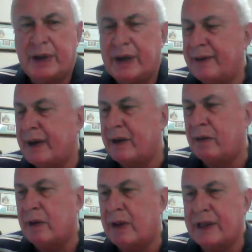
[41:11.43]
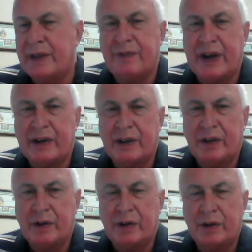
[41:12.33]
but I don't like the fact
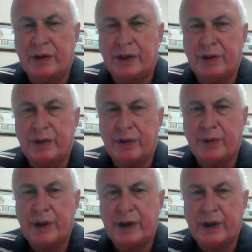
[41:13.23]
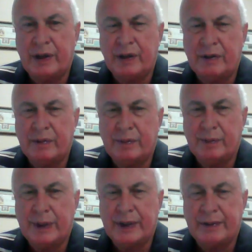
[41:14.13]
that you can only do 3.
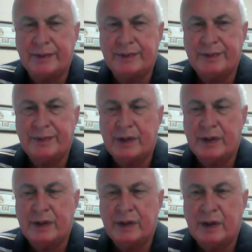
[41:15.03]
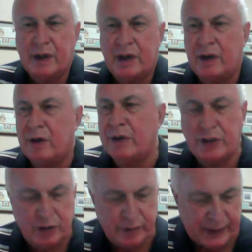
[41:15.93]
But I don't know what
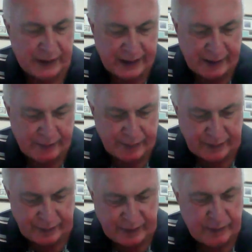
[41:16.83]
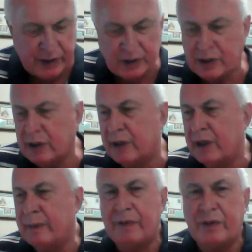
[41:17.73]
to do about that. But maybe just
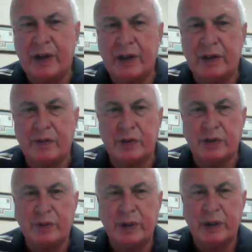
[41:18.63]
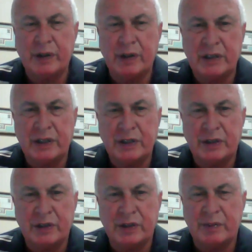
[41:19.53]
delete them after I get the first 3
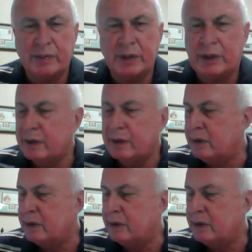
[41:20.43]
lessons or something. But